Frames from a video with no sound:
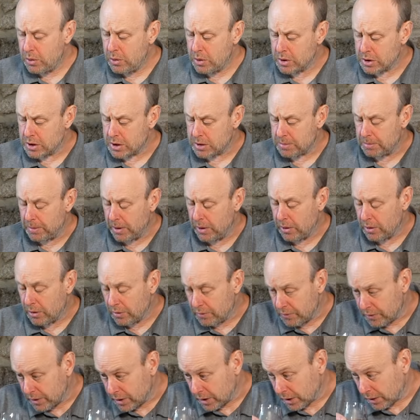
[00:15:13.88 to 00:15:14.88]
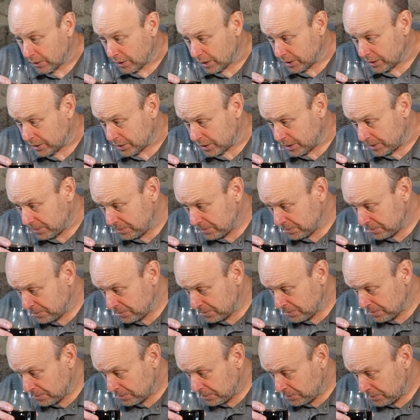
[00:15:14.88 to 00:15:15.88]
smell the vanilla actually,
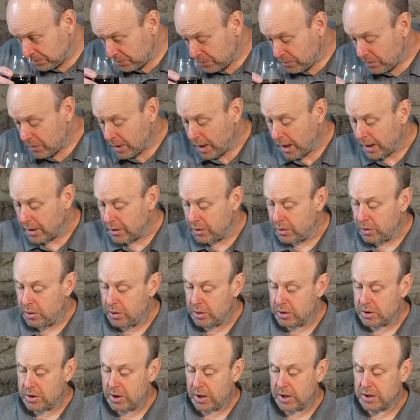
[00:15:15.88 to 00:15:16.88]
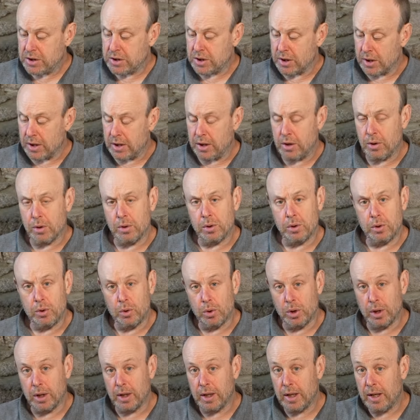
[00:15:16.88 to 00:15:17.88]
and you can taste it.
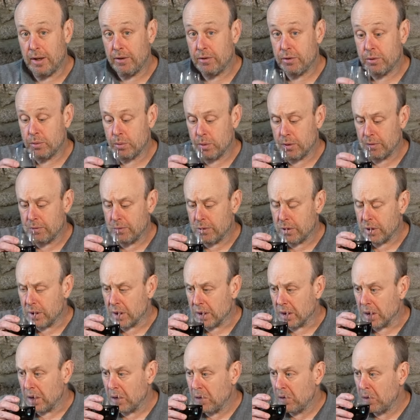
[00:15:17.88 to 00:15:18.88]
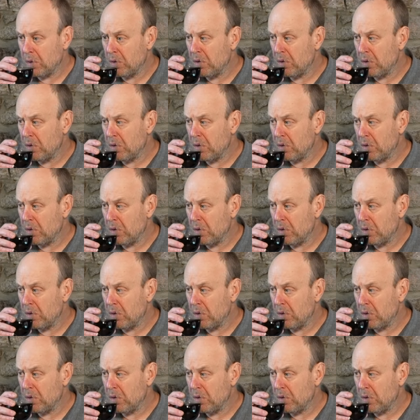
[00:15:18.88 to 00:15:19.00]
You're left with vanilla.